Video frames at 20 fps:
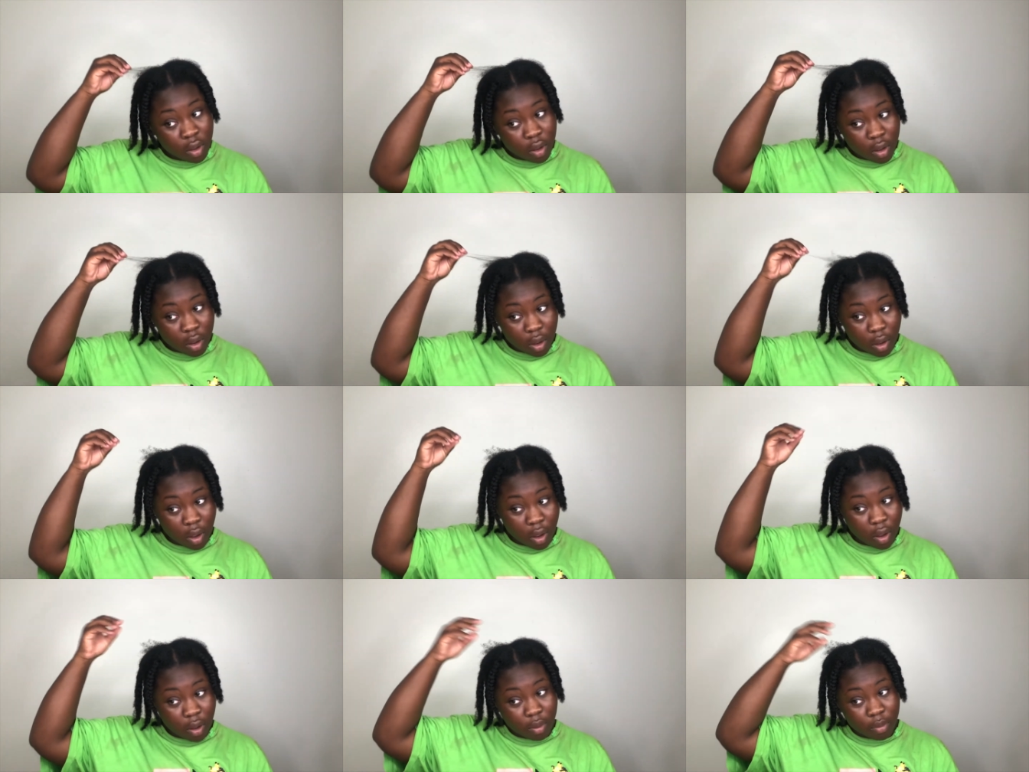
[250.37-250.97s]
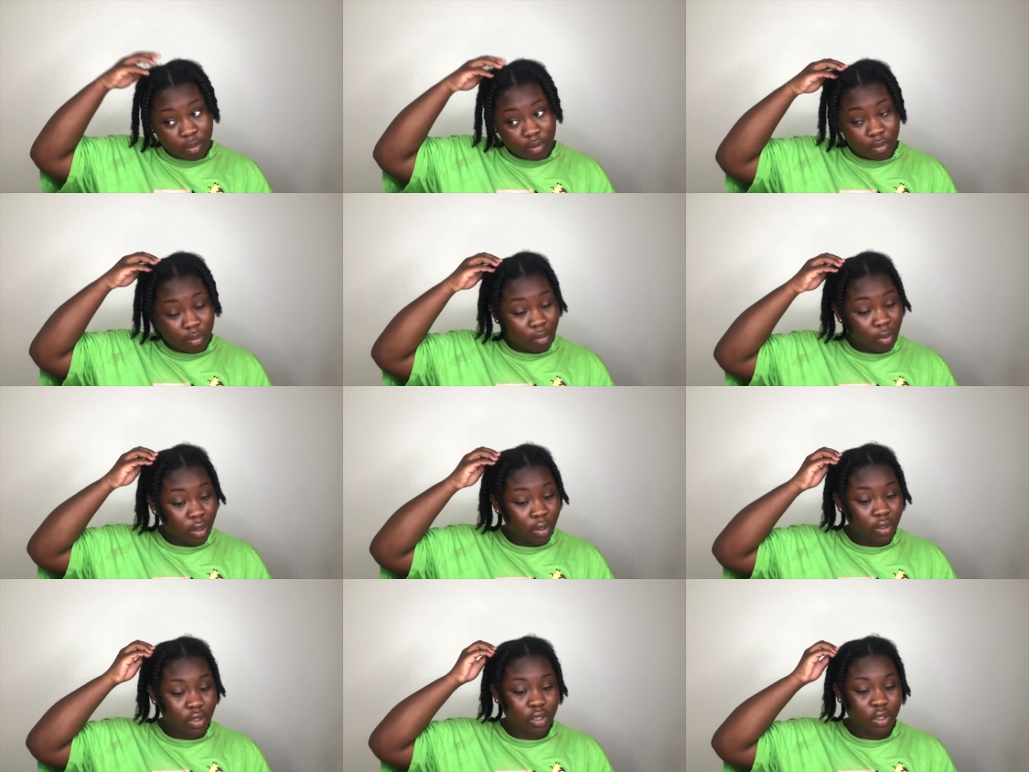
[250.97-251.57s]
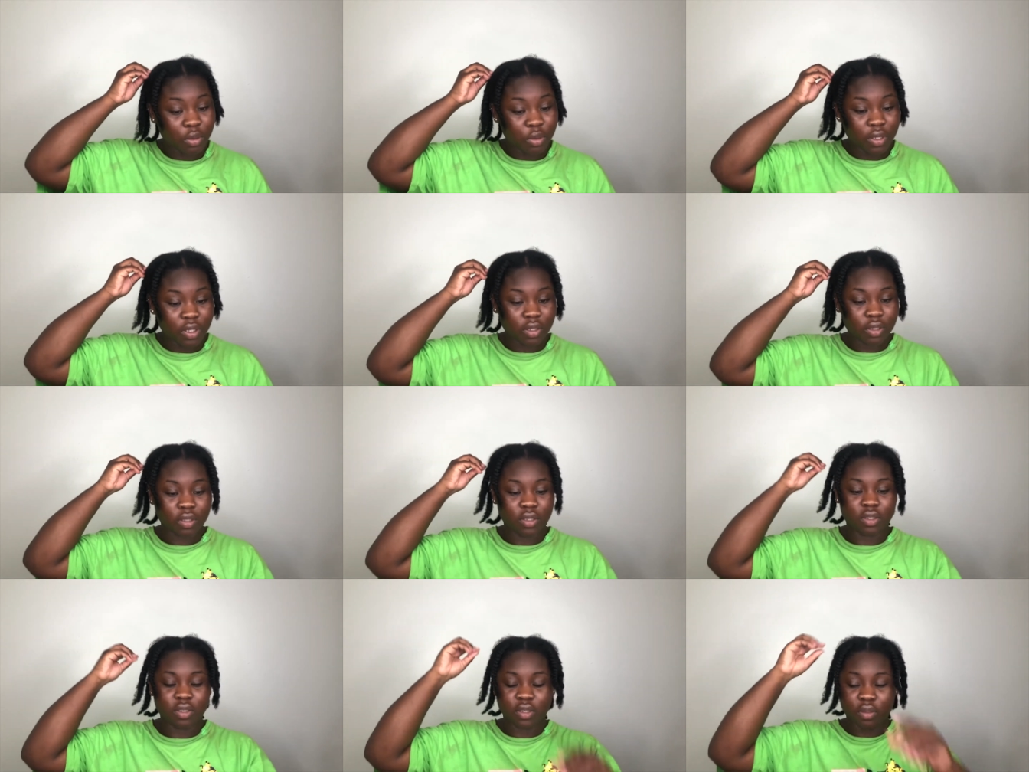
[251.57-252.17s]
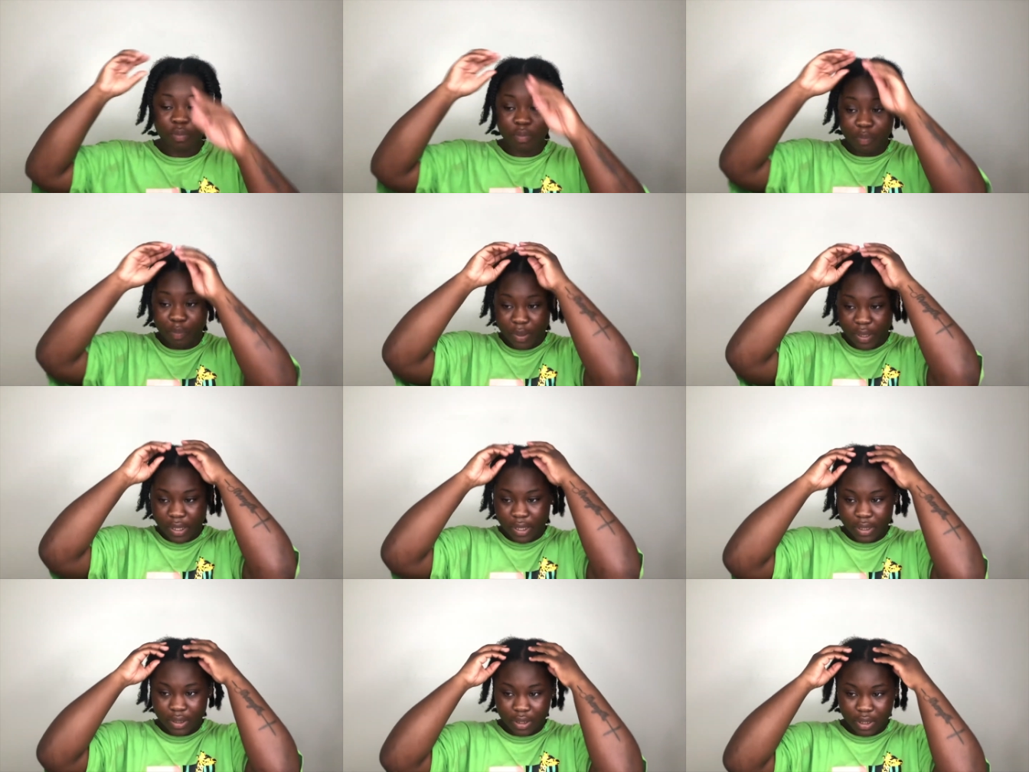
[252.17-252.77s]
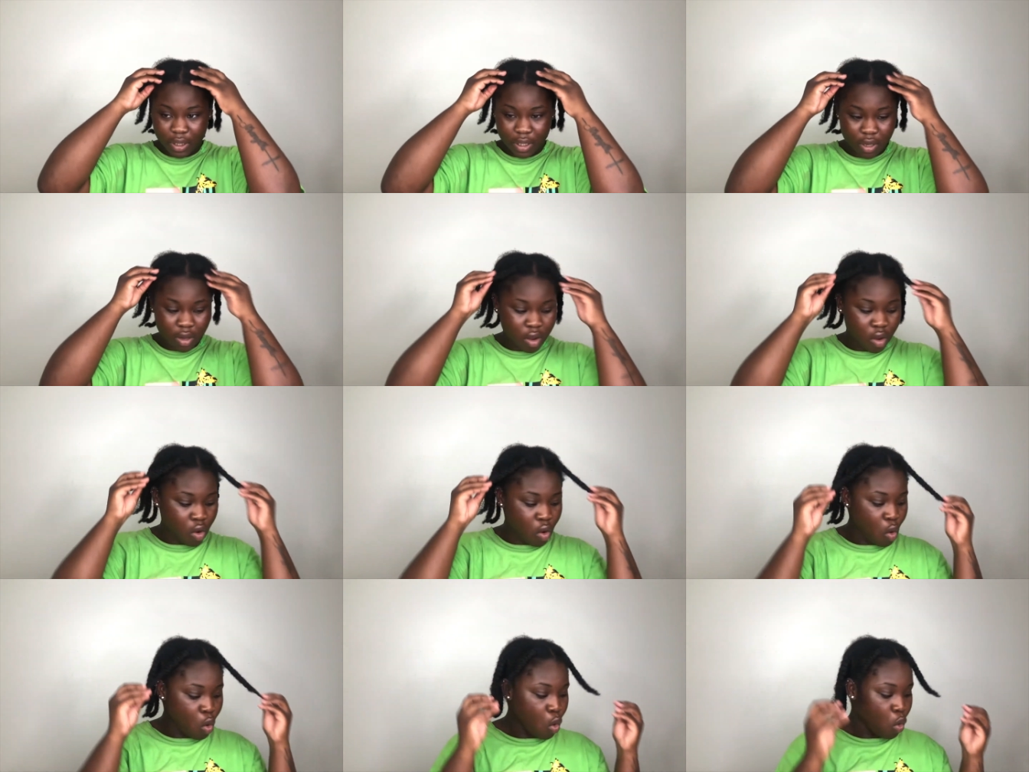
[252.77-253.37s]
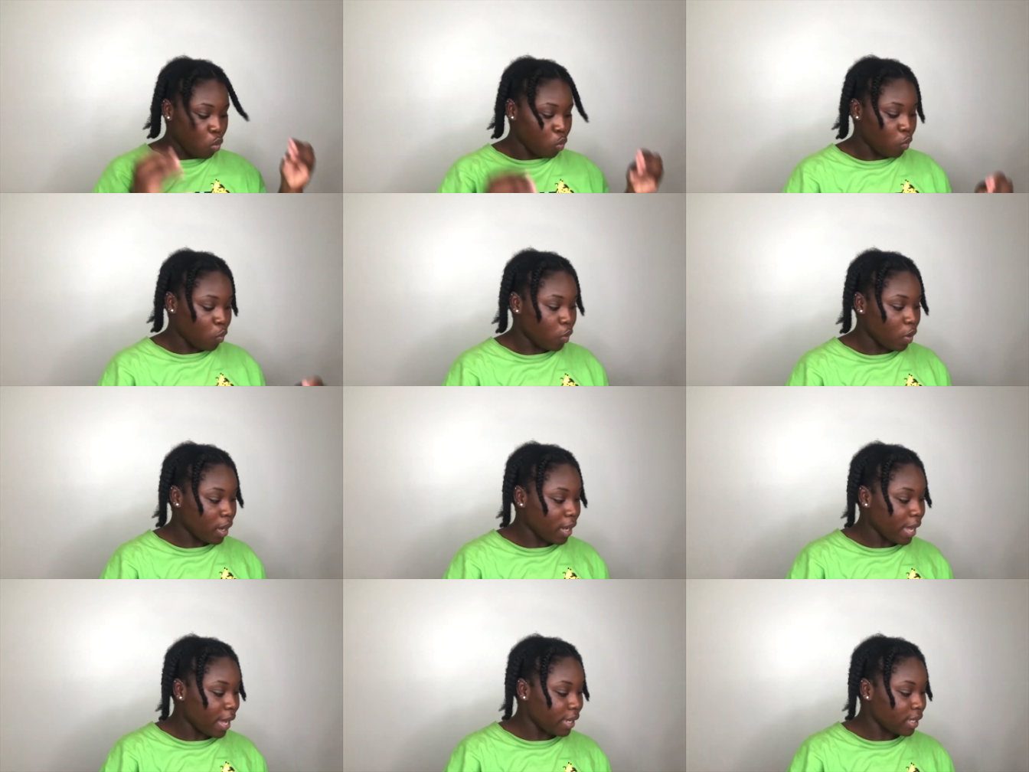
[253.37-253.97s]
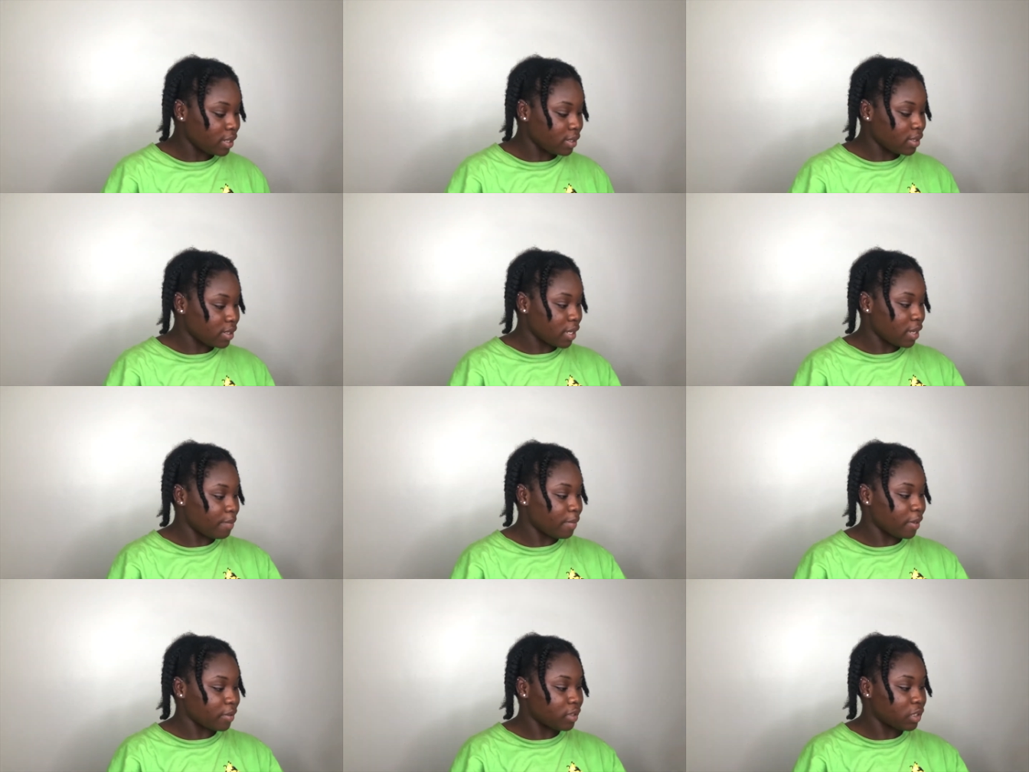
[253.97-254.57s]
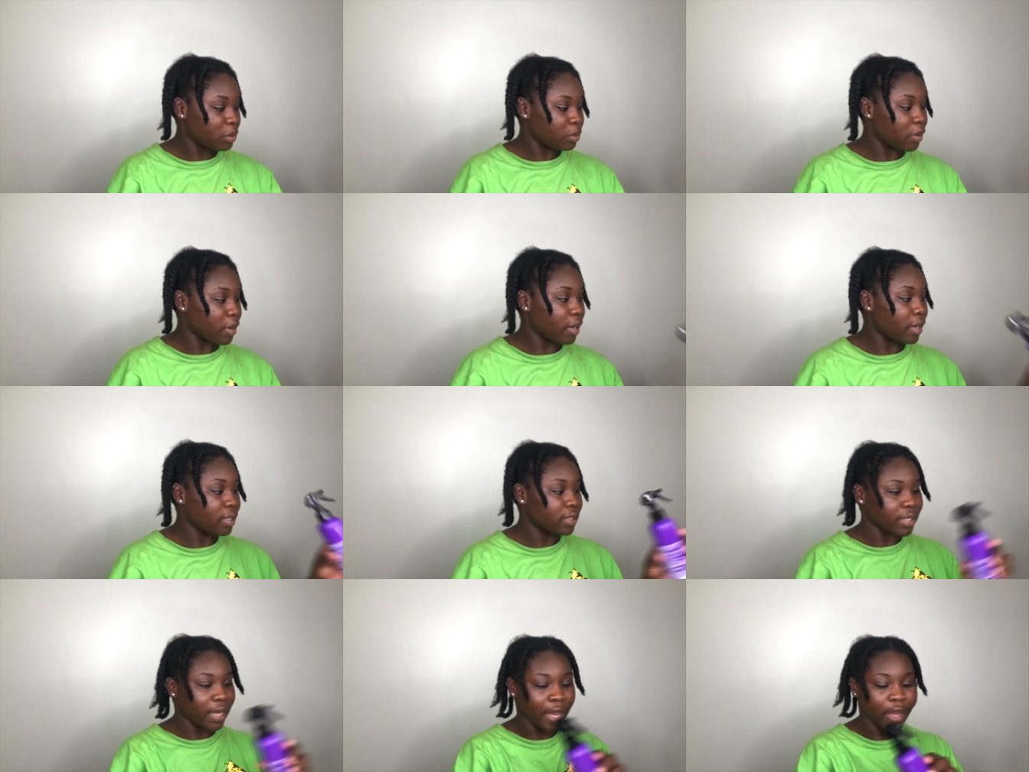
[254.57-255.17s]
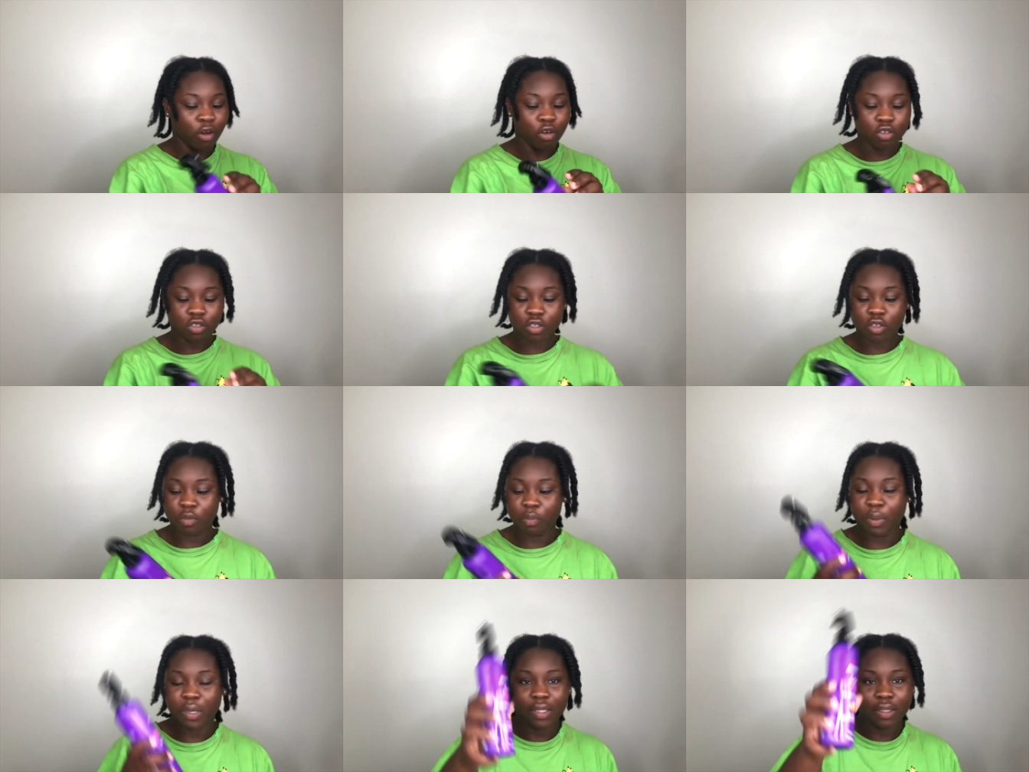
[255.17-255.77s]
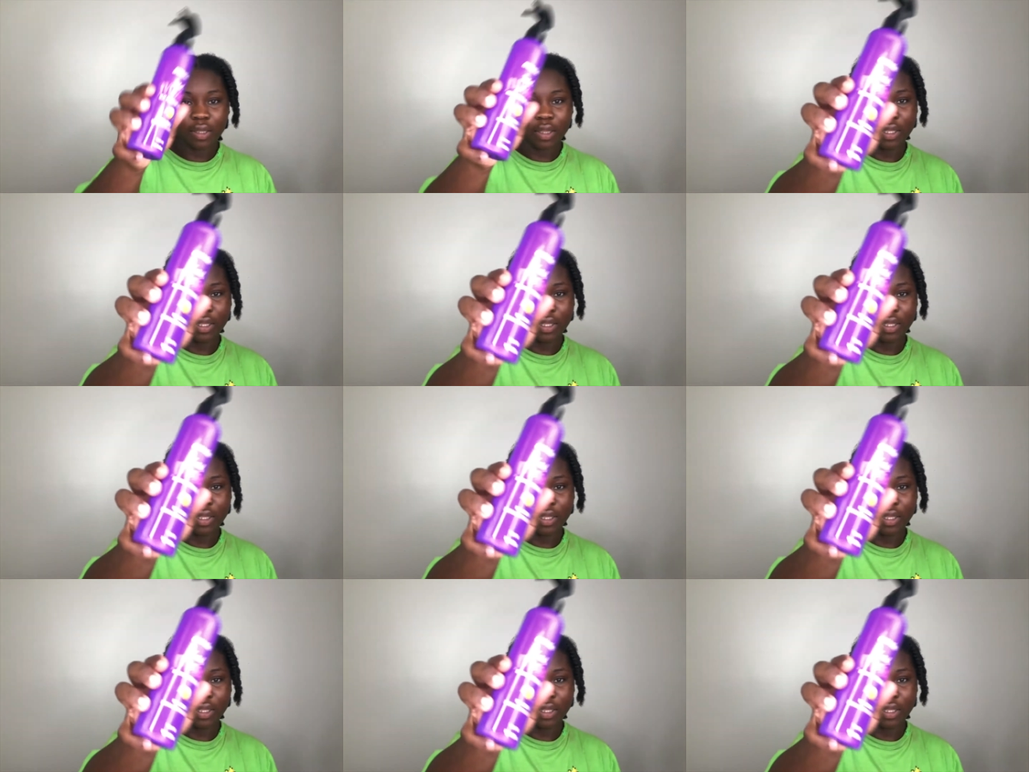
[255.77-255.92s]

Um, Marley twists. But what I can say about these products, I also bought